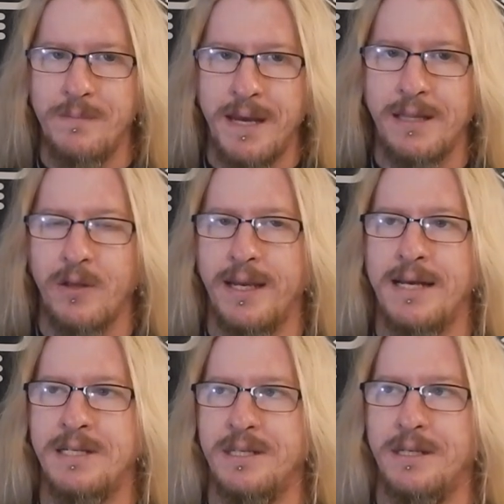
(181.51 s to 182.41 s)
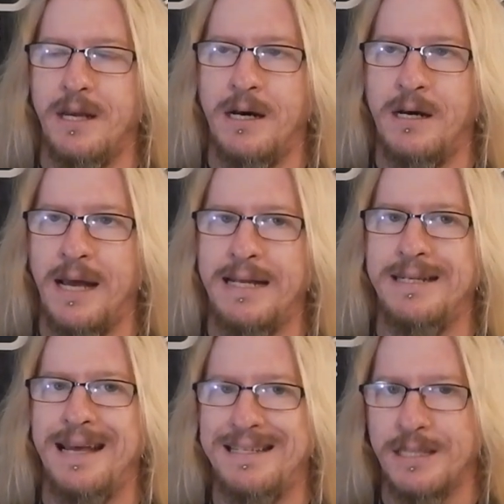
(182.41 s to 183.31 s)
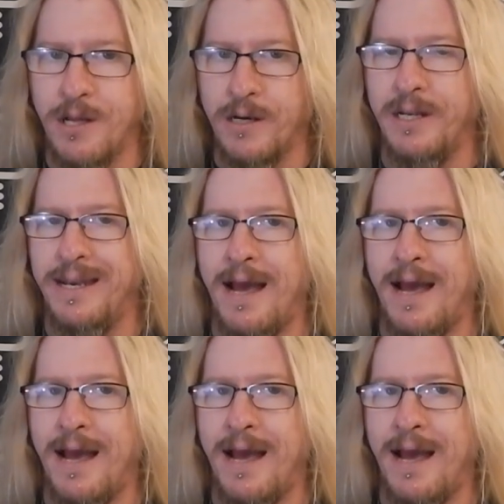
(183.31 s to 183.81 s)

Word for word: we may look as uh, at, as luck